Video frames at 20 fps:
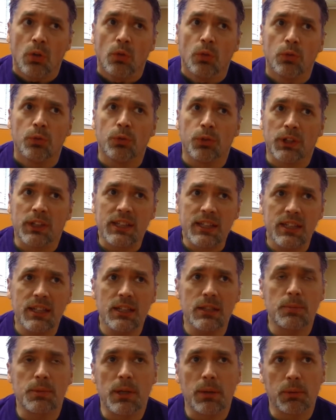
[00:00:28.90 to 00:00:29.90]
for a kid
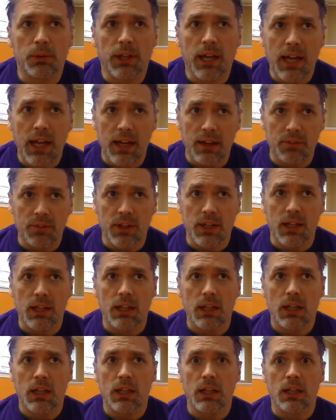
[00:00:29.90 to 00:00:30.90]
to be able to have that
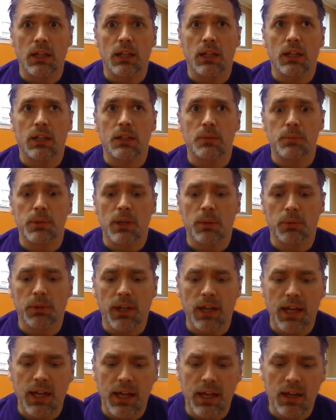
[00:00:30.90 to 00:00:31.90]
and be able to
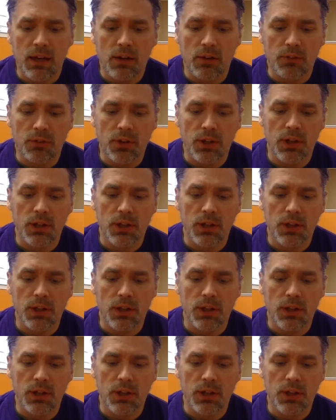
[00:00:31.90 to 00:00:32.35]
have